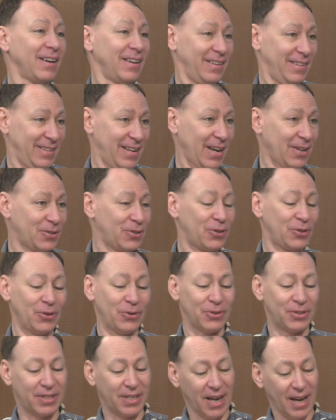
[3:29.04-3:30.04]
next
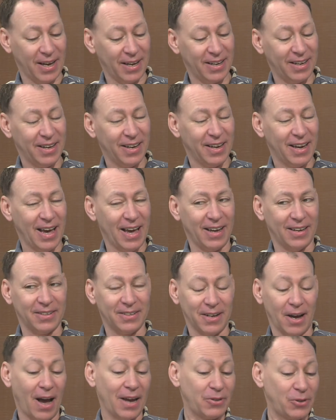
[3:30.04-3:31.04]
Tuesday.
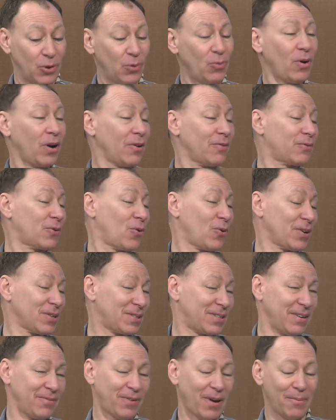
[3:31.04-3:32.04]
And I do want to, of
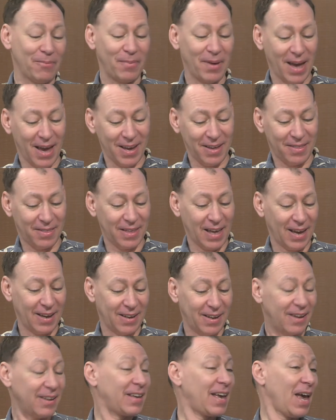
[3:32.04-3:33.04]
course, if I may,
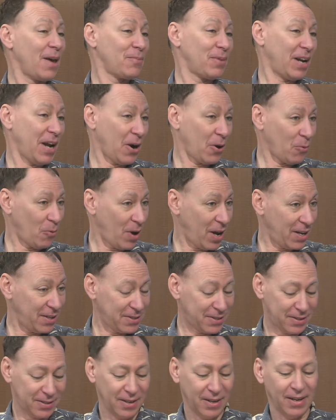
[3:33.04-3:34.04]
thank Cayman
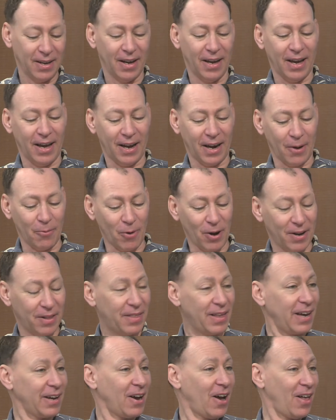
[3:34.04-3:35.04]
Airways, and I want to
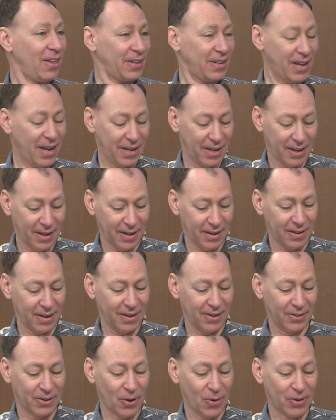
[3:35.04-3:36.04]
thank Holiday Inn
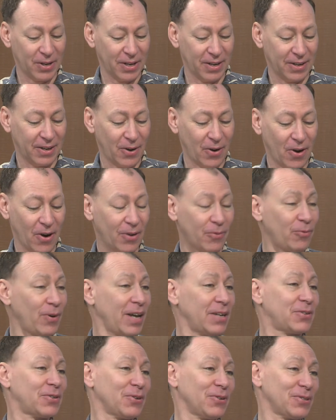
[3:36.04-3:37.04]
and Coconut Car
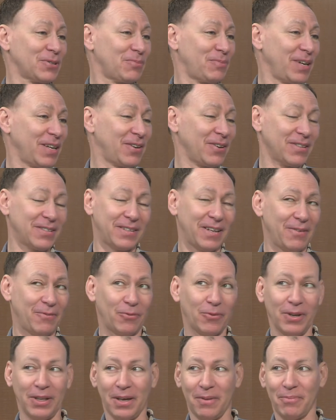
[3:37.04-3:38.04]
Rentals, because they've
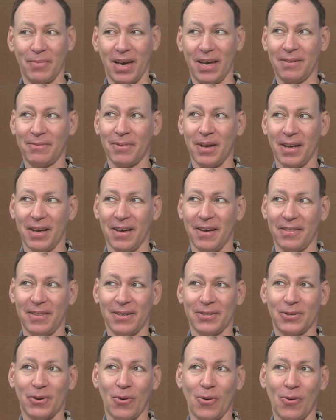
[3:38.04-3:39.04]
really made
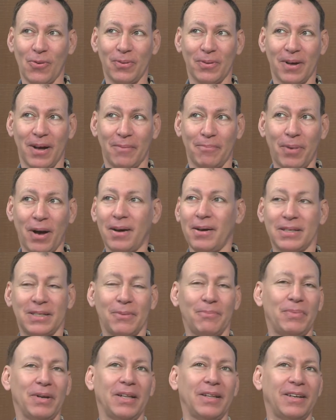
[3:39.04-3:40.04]
this whole
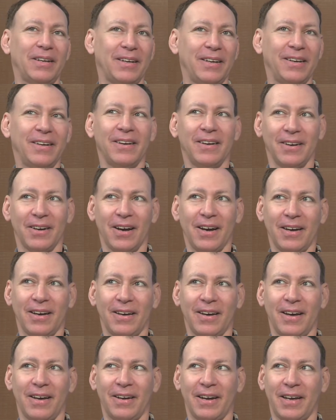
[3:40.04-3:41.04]
possibility
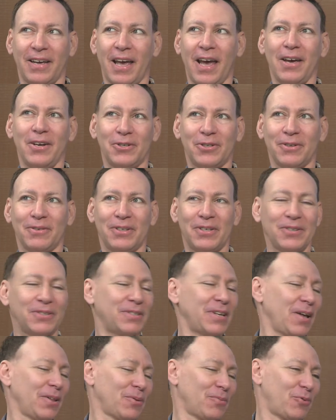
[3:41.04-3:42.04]
an occasion to
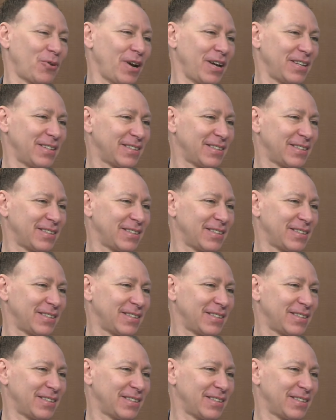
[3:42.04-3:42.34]
celebrate.